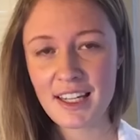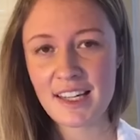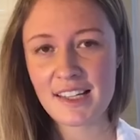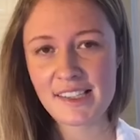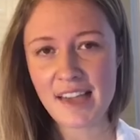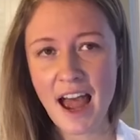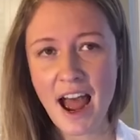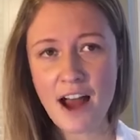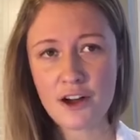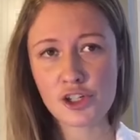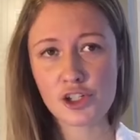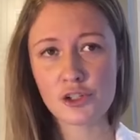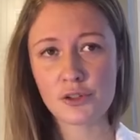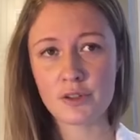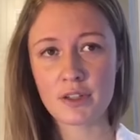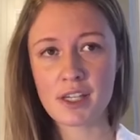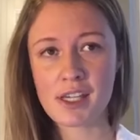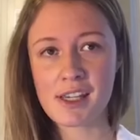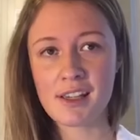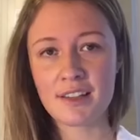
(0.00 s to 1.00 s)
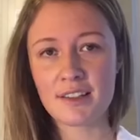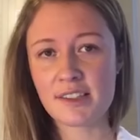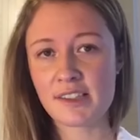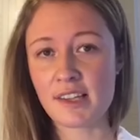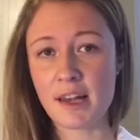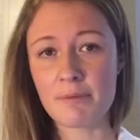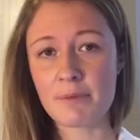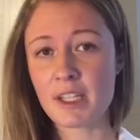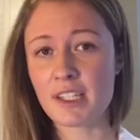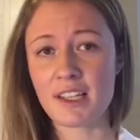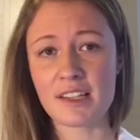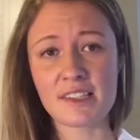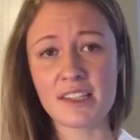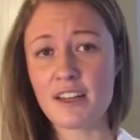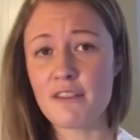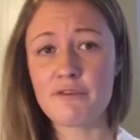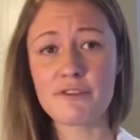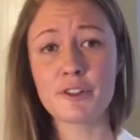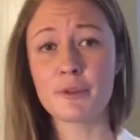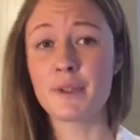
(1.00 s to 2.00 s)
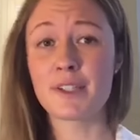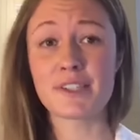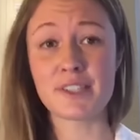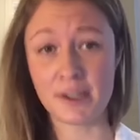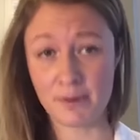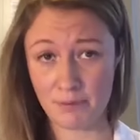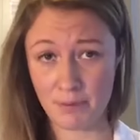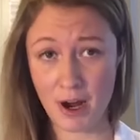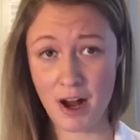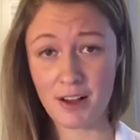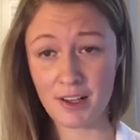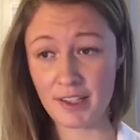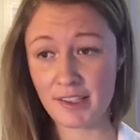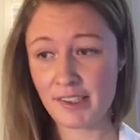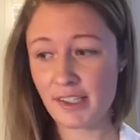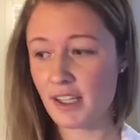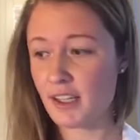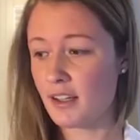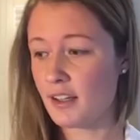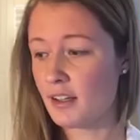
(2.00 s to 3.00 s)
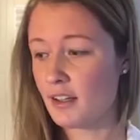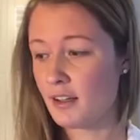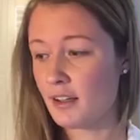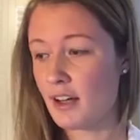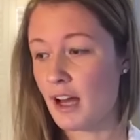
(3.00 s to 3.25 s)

is actually something that's influencing policy?